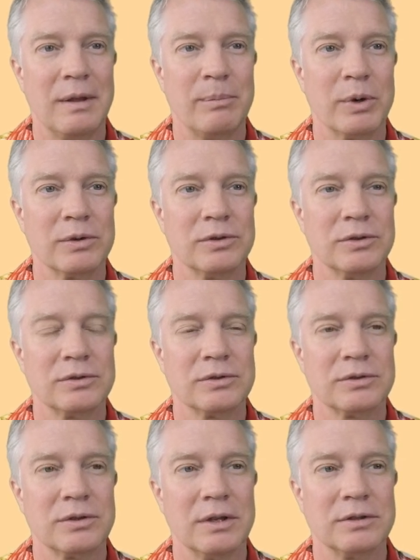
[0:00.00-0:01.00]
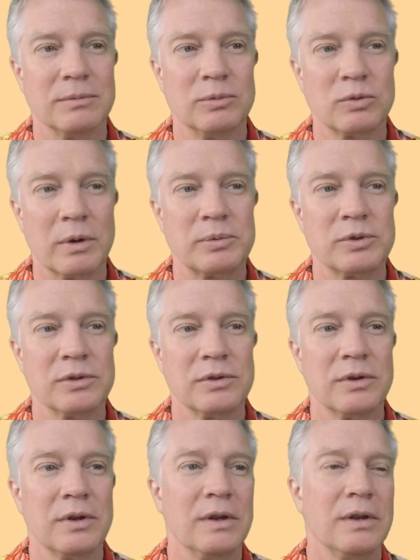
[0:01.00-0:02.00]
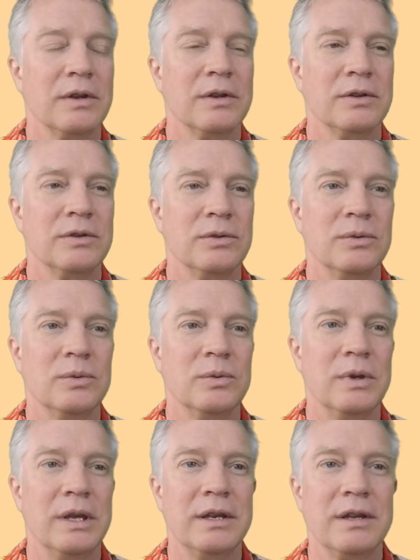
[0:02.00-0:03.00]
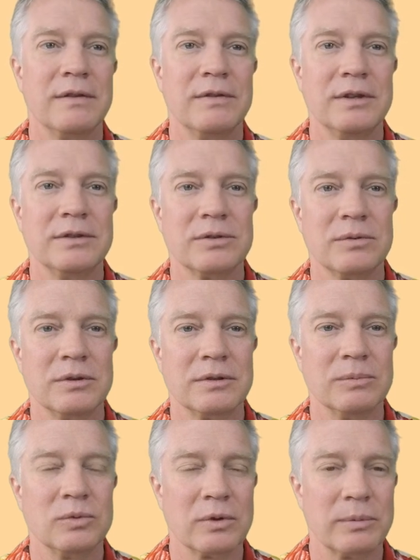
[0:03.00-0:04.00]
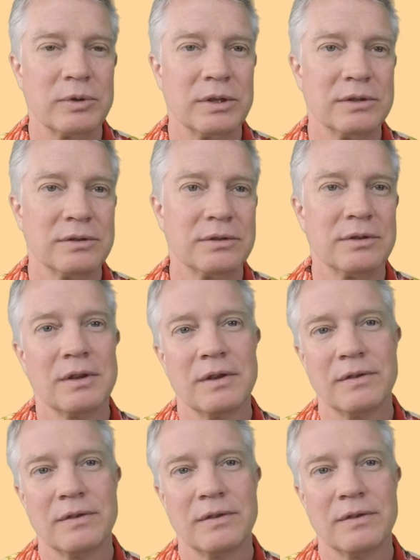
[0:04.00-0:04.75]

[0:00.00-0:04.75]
purchase a subscription to any of these 3 subscriptions.